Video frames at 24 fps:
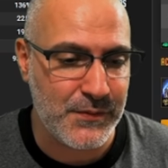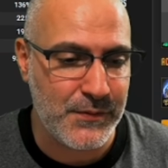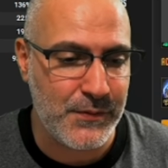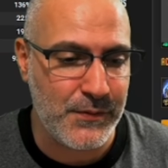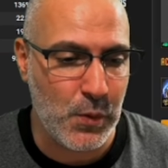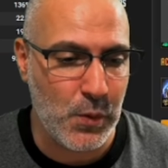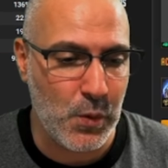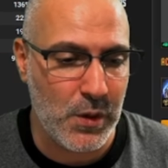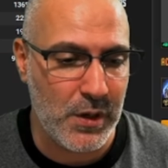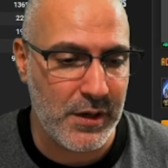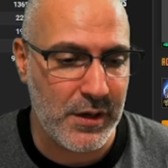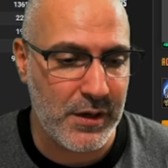
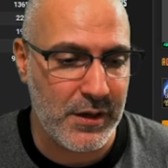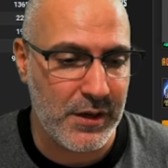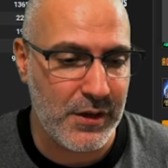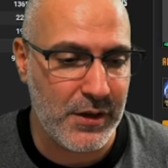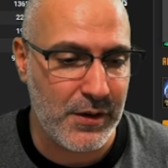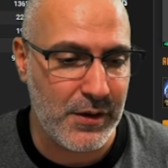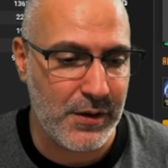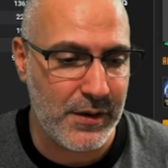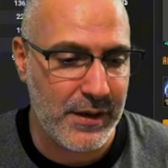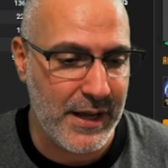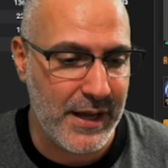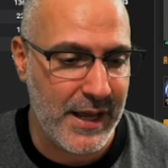for
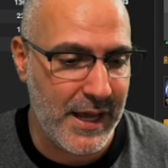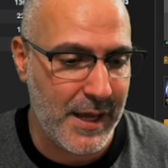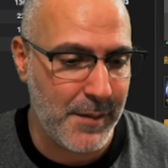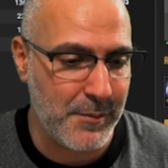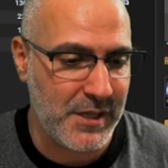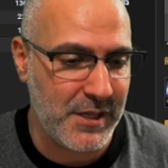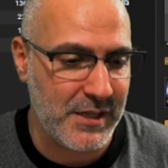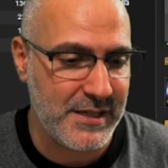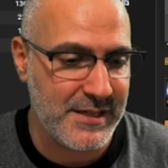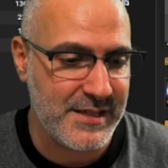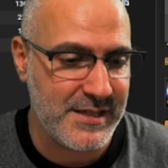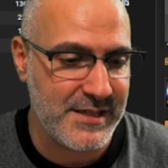her
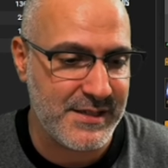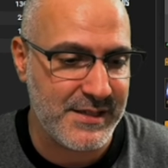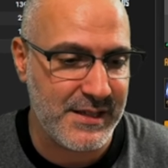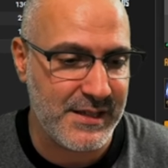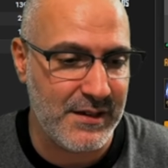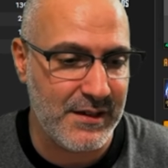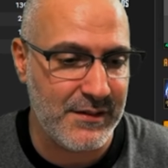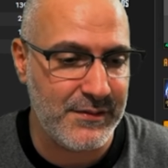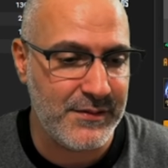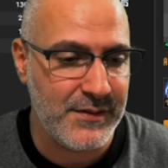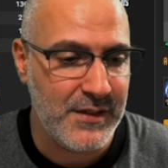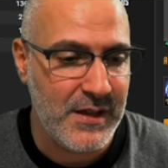amulets and
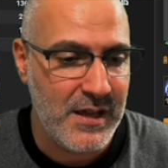stuff,